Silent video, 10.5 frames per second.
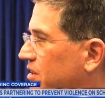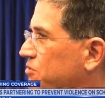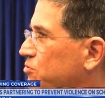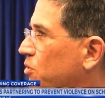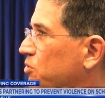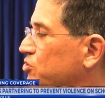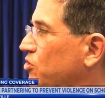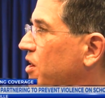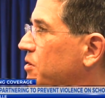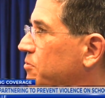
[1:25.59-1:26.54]
That's what we're
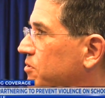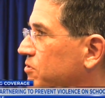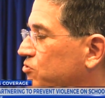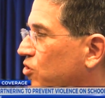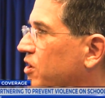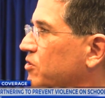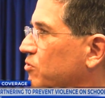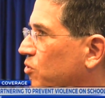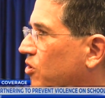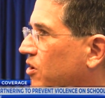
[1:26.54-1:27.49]
trying to trying to
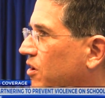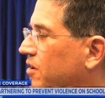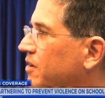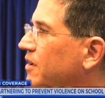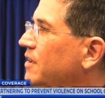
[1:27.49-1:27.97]
work on